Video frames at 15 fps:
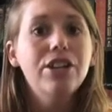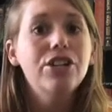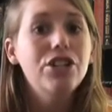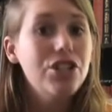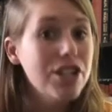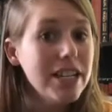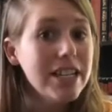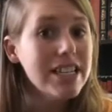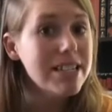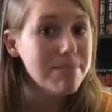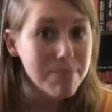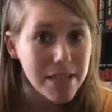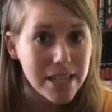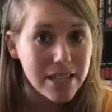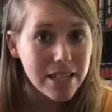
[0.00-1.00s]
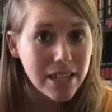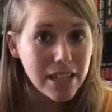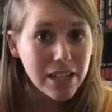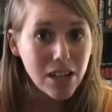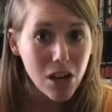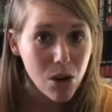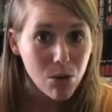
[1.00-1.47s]
she is
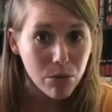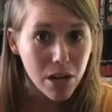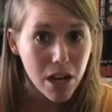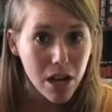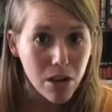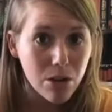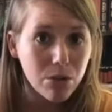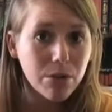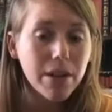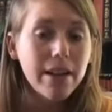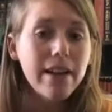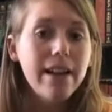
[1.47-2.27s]
missing. Oh no!